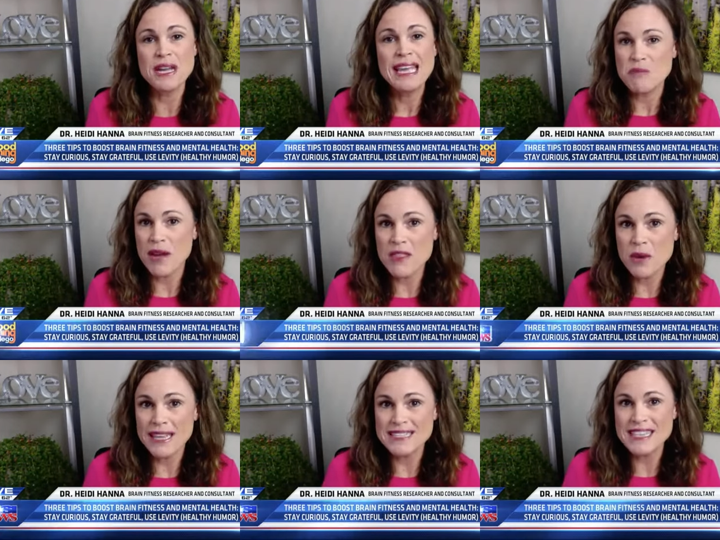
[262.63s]
And by the
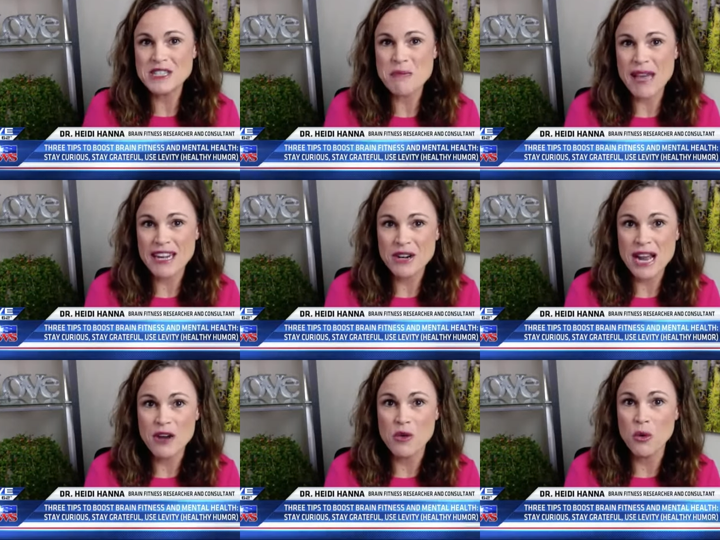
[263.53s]
way, it doesn't matter
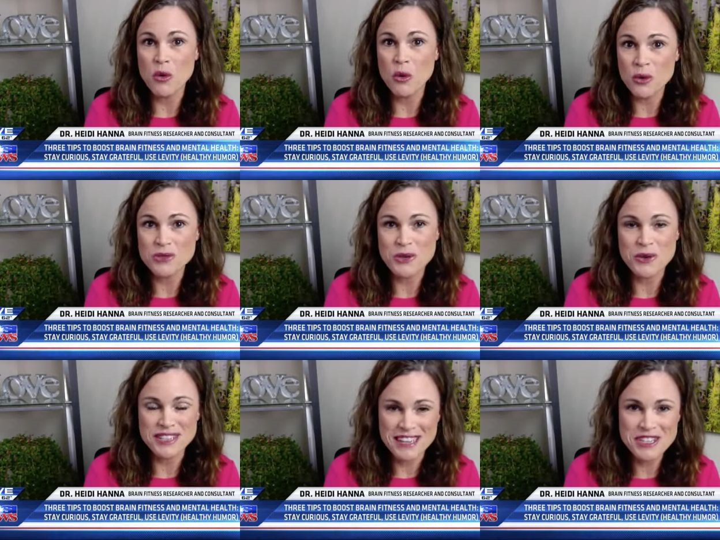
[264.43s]
how old
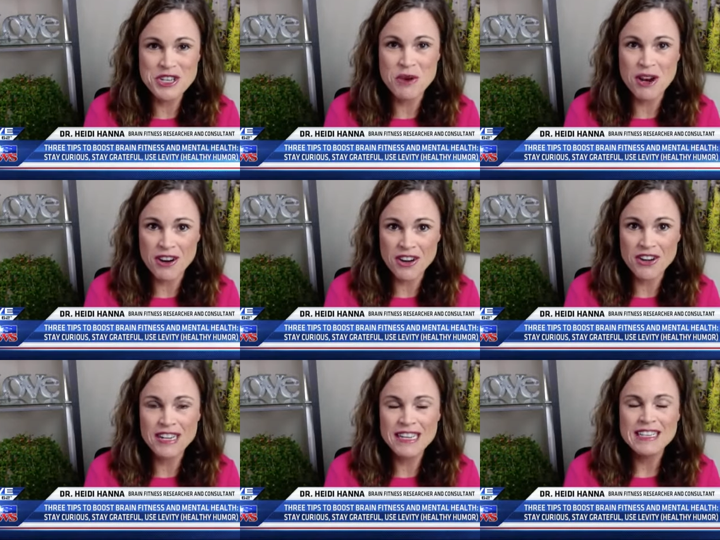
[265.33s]
or young you are,